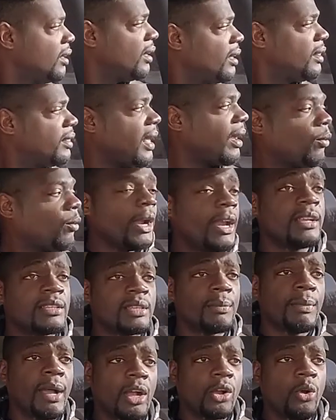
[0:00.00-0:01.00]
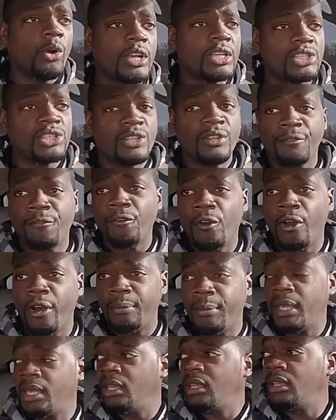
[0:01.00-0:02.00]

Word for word: they will answer my questions for me.